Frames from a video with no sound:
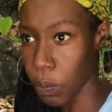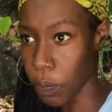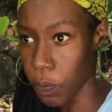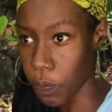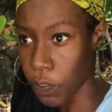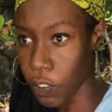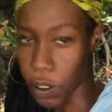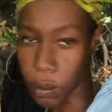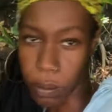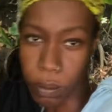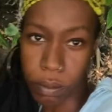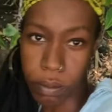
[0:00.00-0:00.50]

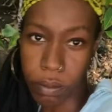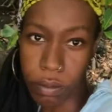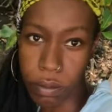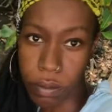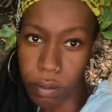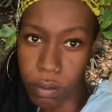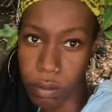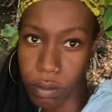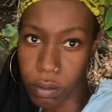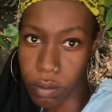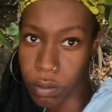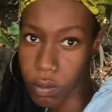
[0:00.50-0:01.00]
from
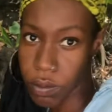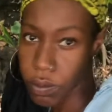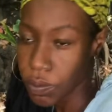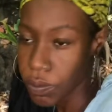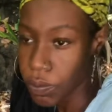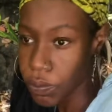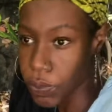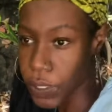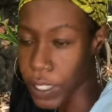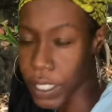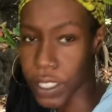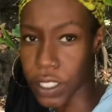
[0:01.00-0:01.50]

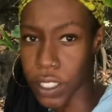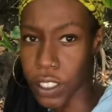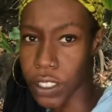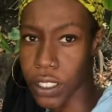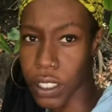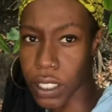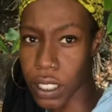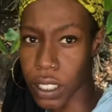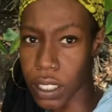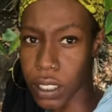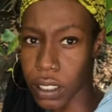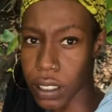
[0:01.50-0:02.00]
researching
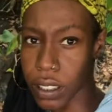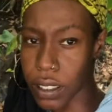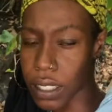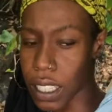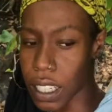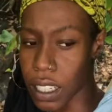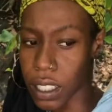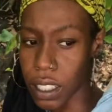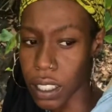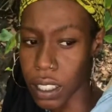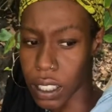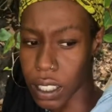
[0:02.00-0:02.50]
and
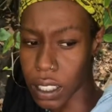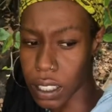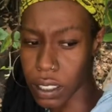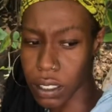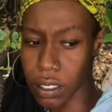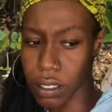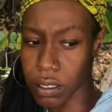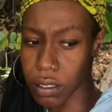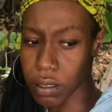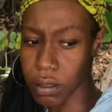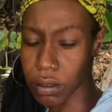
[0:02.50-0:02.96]
studying and